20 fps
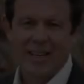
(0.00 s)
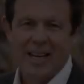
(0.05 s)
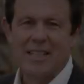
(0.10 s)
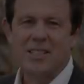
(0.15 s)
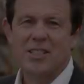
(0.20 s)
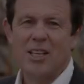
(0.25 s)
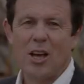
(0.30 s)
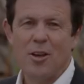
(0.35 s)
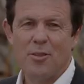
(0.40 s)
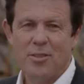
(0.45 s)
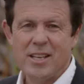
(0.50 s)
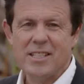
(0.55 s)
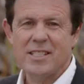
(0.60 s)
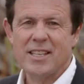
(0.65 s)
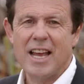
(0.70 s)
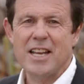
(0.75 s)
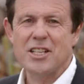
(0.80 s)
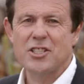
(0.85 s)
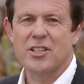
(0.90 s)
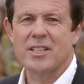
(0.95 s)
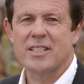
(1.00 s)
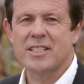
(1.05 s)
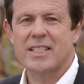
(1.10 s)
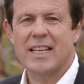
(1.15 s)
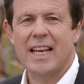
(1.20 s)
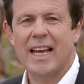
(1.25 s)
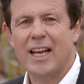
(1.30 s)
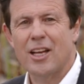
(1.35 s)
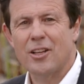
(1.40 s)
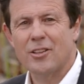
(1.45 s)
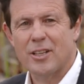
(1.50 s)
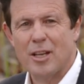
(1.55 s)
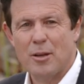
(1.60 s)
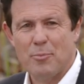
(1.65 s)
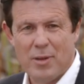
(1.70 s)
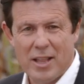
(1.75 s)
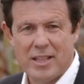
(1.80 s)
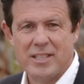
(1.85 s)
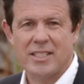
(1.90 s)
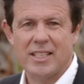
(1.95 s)
And so this ancient town,
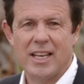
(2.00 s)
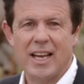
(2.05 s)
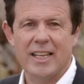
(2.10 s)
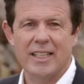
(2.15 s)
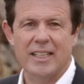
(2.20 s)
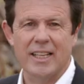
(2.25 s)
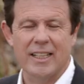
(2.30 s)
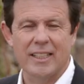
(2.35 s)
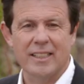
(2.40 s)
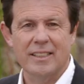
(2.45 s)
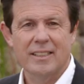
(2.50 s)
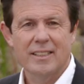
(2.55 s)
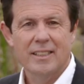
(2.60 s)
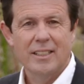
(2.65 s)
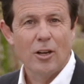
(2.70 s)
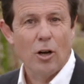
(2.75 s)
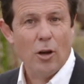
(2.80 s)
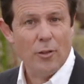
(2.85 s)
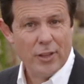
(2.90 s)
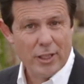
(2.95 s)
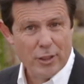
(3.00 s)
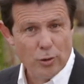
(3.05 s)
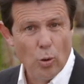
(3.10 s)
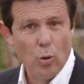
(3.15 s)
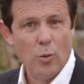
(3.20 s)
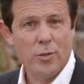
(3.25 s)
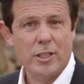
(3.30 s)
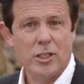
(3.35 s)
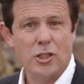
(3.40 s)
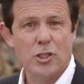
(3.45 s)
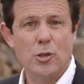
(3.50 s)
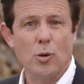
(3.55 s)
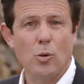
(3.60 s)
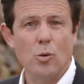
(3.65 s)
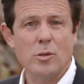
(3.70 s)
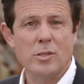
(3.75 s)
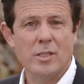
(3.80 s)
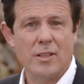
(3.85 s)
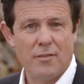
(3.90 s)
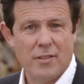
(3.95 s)
Bethsaida, on the northern
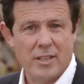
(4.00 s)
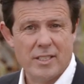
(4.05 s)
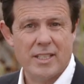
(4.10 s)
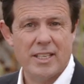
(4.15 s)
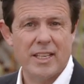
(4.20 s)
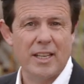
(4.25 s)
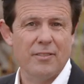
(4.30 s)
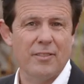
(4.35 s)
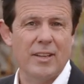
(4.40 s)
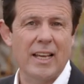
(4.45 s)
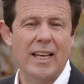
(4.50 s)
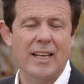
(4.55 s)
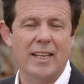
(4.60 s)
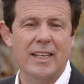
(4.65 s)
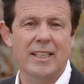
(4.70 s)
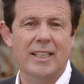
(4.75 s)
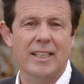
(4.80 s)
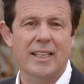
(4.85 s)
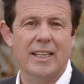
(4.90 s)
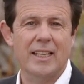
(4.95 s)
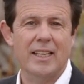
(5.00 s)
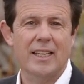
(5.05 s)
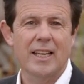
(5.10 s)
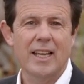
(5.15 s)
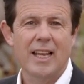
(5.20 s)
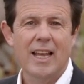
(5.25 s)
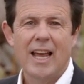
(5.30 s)
shores of the Sea of Galilee,